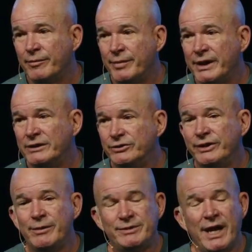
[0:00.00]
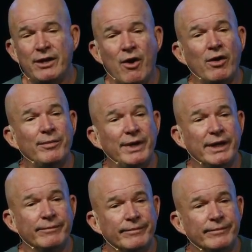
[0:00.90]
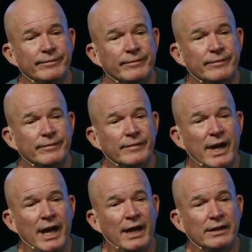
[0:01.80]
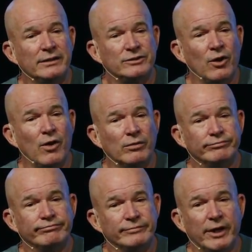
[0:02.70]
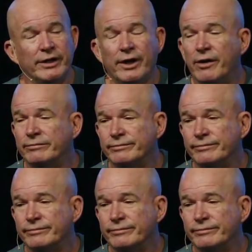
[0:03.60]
because you keep saying no to me. And so there you go.